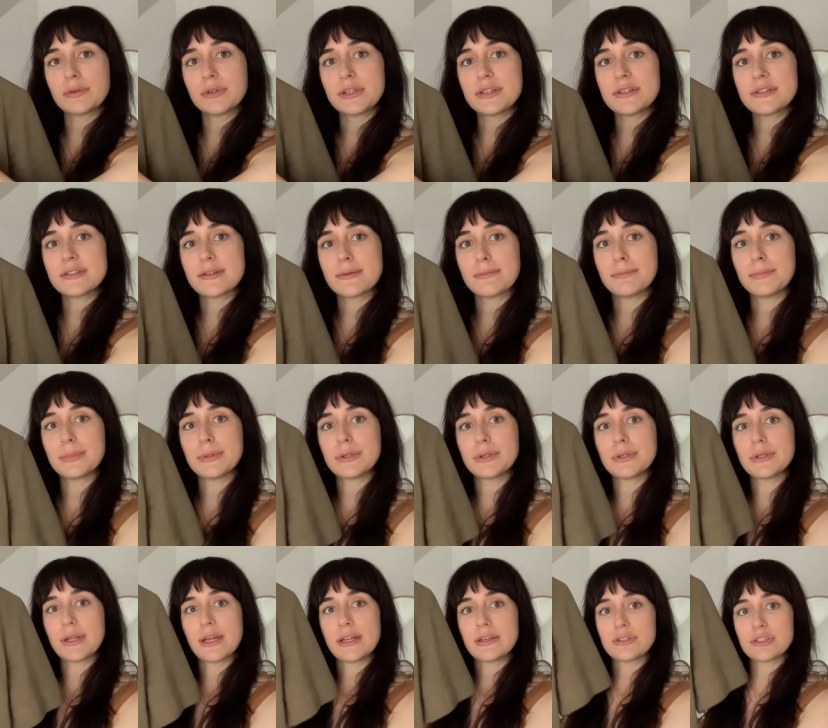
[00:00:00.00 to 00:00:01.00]
really
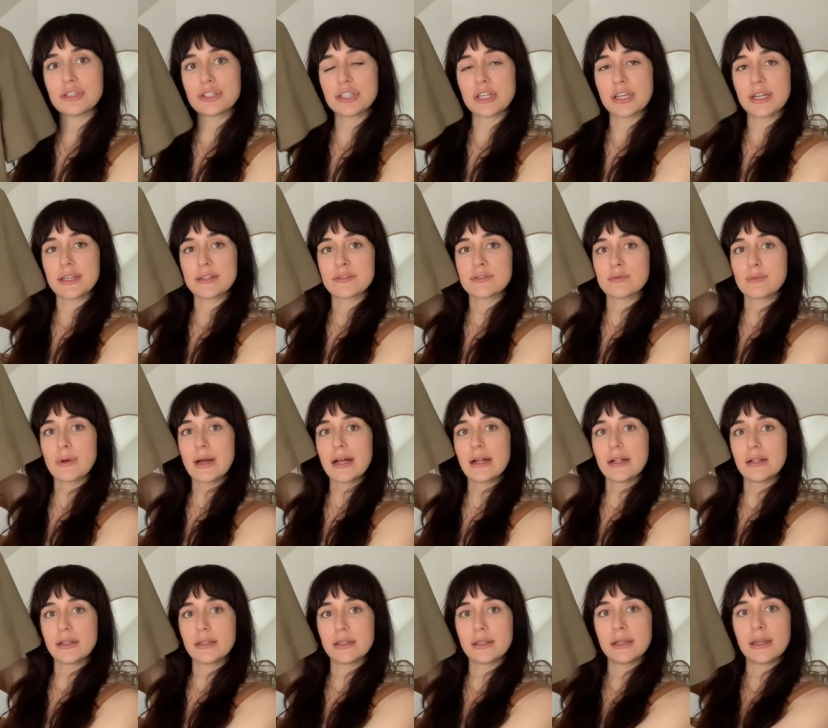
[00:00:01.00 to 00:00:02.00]
simple and chic as
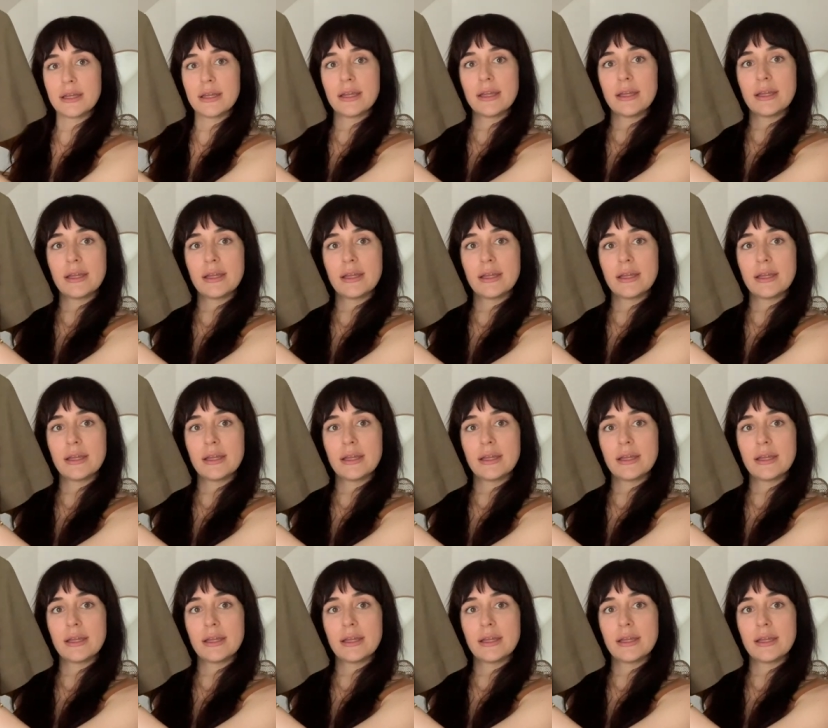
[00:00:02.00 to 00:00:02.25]
well.